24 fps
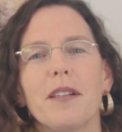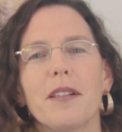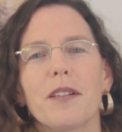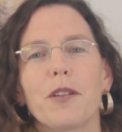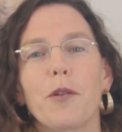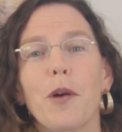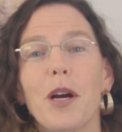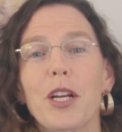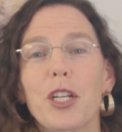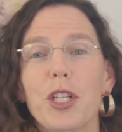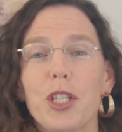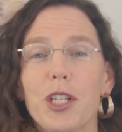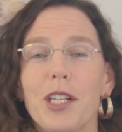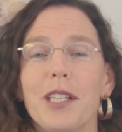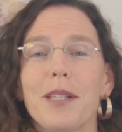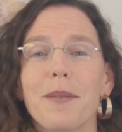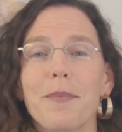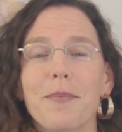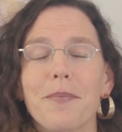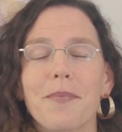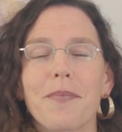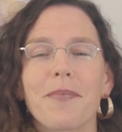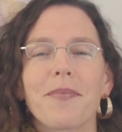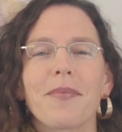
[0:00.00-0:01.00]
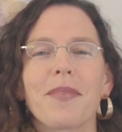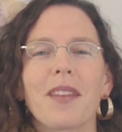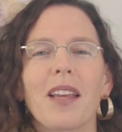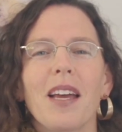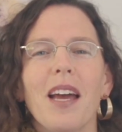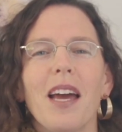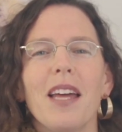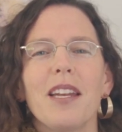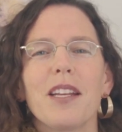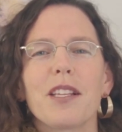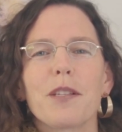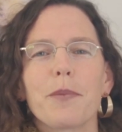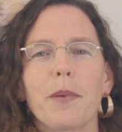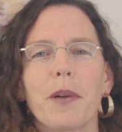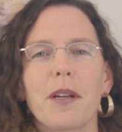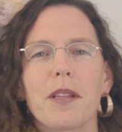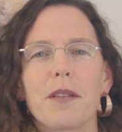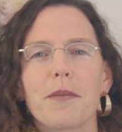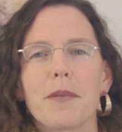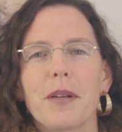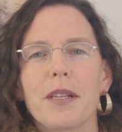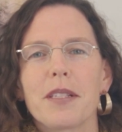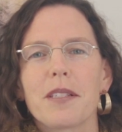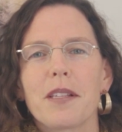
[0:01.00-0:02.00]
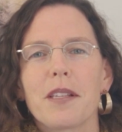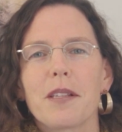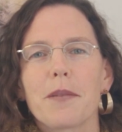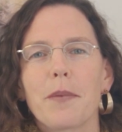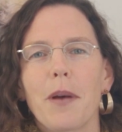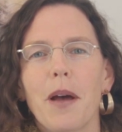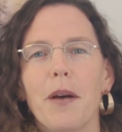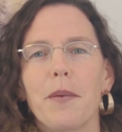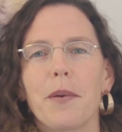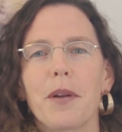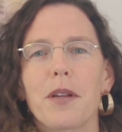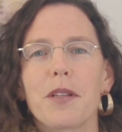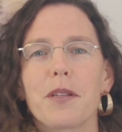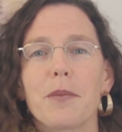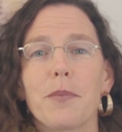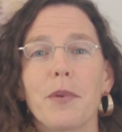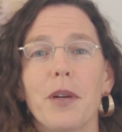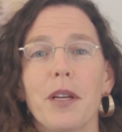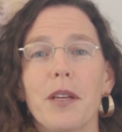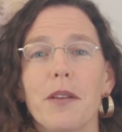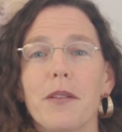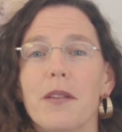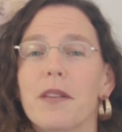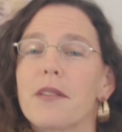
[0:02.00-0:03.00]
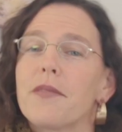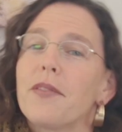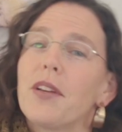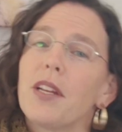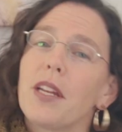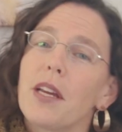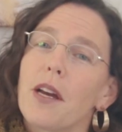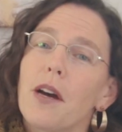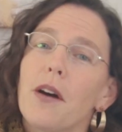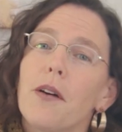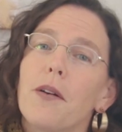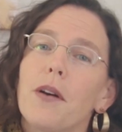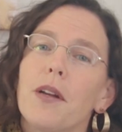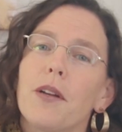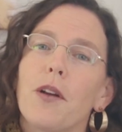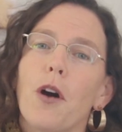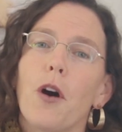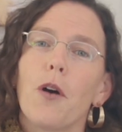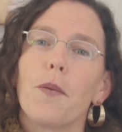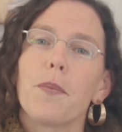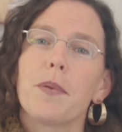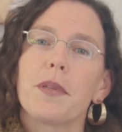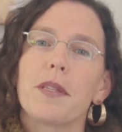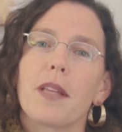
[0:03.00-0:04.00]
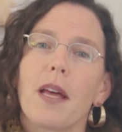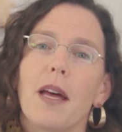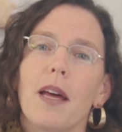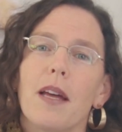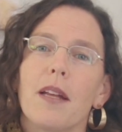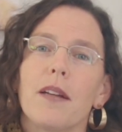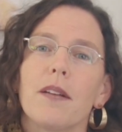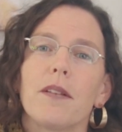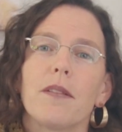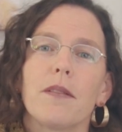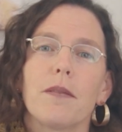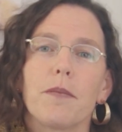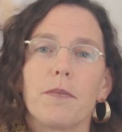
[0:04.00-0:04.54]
question. And it's one of the reasons why I wanted to bring you this video, in hopes that